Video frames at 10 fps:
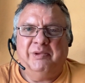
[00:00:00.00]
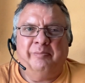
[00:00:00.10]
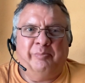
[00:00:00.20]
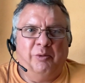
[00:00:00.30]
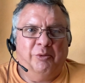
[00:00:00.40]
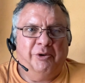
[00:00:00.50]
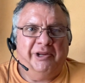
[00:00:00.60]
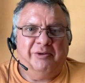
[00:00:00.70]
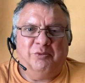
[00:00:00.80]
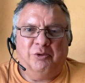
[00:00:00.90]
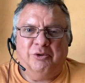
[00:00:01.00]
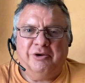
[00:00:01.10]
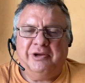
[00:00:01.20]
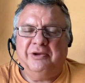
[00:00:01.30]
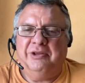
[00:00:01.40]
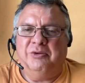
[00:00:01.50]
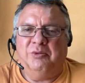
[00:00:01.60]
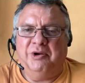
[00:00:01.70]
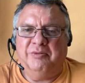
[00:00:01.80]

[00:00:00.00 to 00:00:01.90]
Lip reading: bored at work, you want